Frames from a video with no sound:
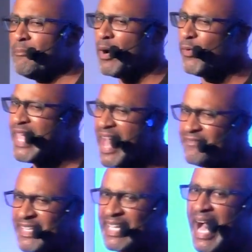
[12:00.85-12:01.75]
but we
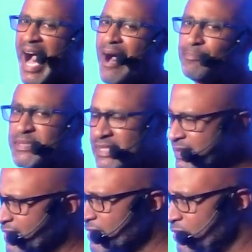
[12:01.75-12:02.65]
have an
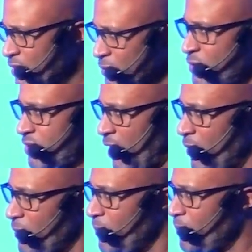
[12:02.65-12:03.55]
option to do so.
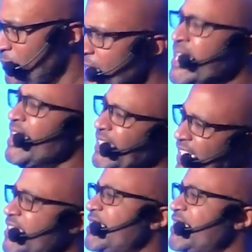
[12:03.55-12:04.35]
This